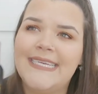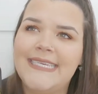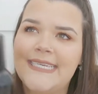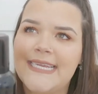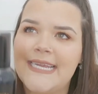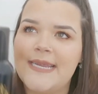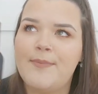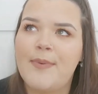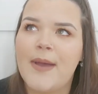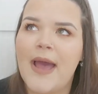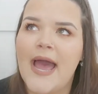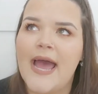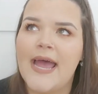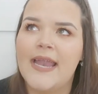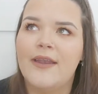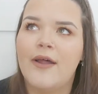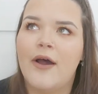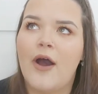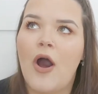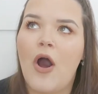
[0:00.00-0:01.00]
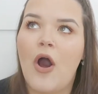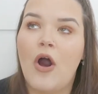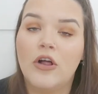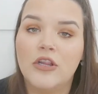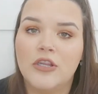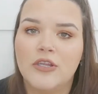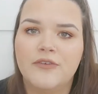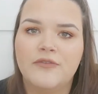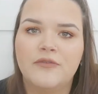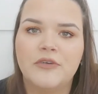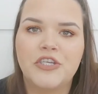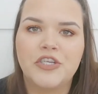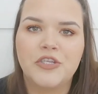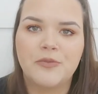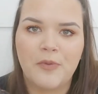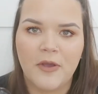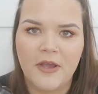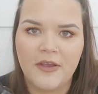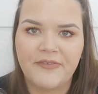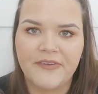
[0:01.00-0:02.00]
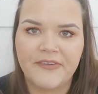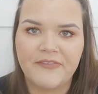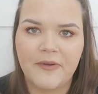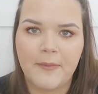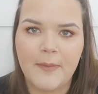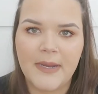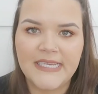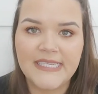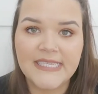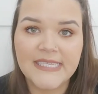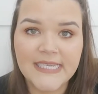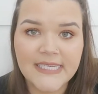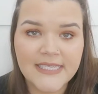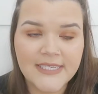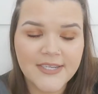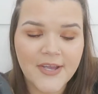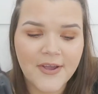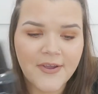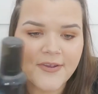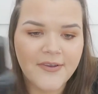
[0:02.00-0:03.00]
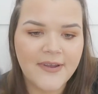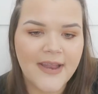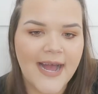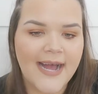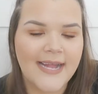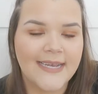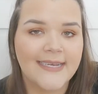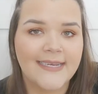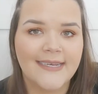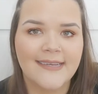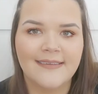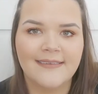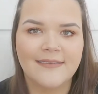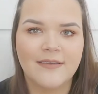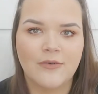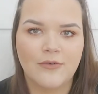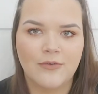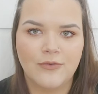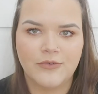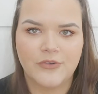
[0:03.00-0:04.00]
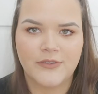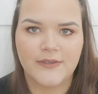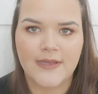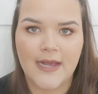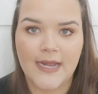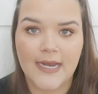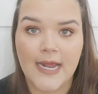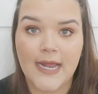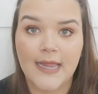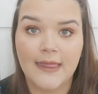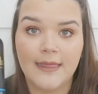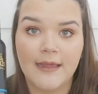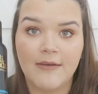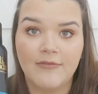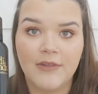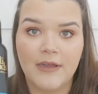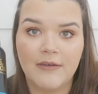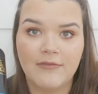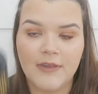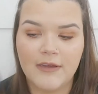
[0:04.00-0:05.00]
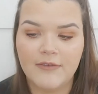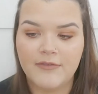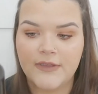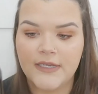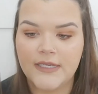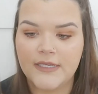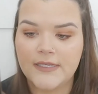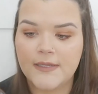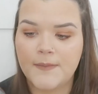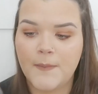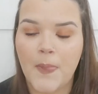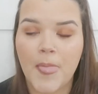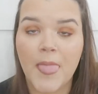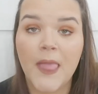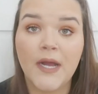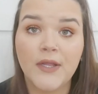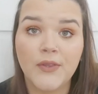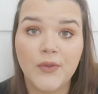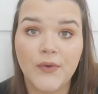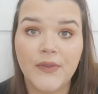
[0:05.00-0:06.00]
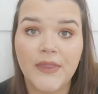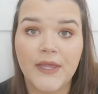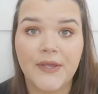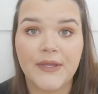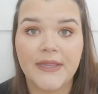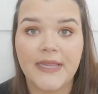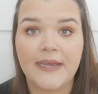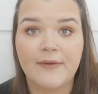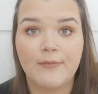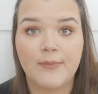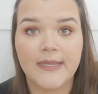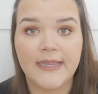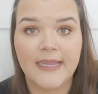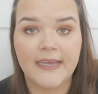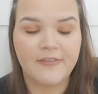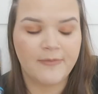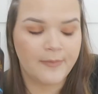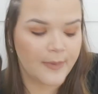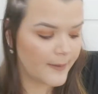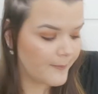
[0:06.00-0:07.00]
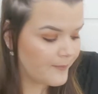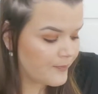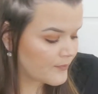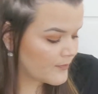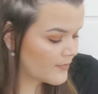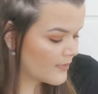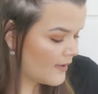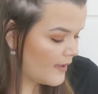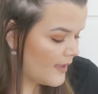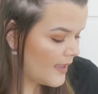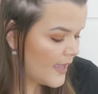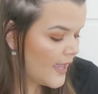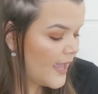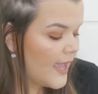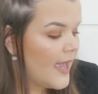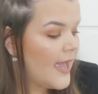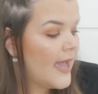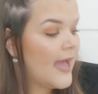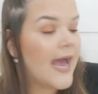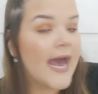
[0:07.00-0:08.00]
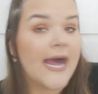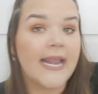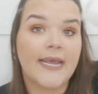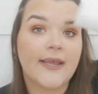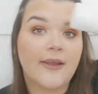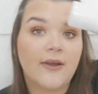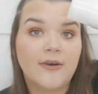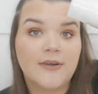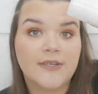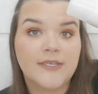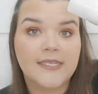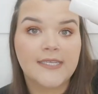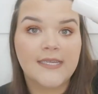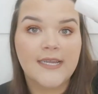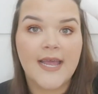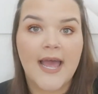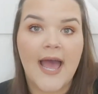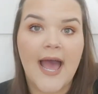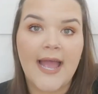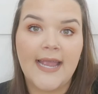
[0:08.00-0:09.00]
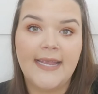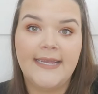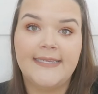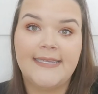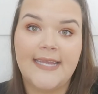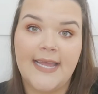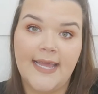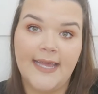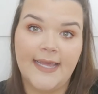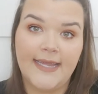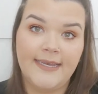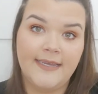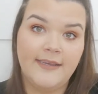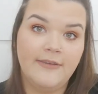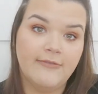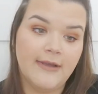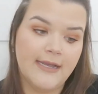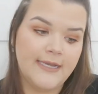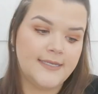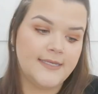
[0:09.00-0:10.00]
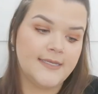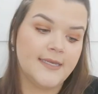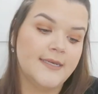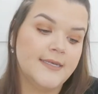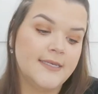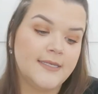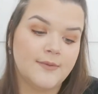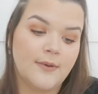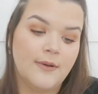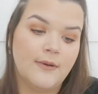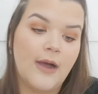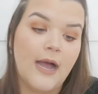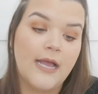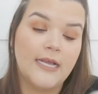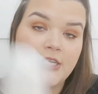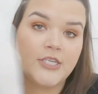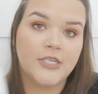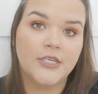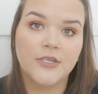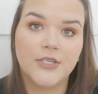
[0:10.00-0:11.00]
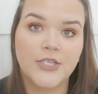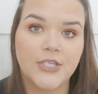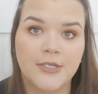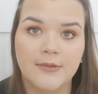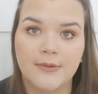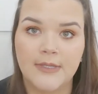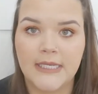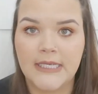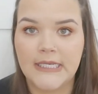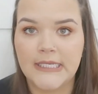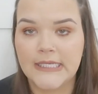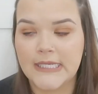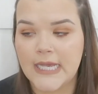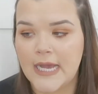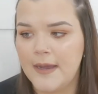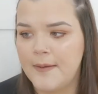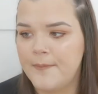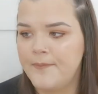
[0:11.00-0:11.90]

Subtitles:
deep and olive, which is perfect for my skin tone, and it is gorgeous, and I love, love, love this. I know they only have one left, but... And I got a tan eraser as well. I actually got two of these.